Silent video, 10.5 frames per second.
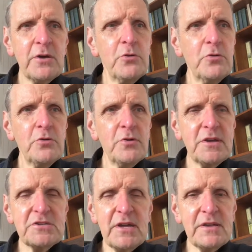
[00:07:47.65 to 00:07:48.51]
No, they
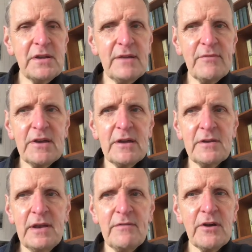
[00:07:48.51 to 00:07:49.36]
say it'll
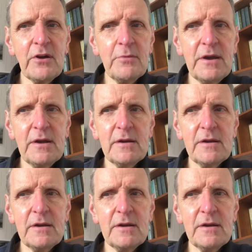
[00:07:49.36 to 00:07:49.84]
never come here.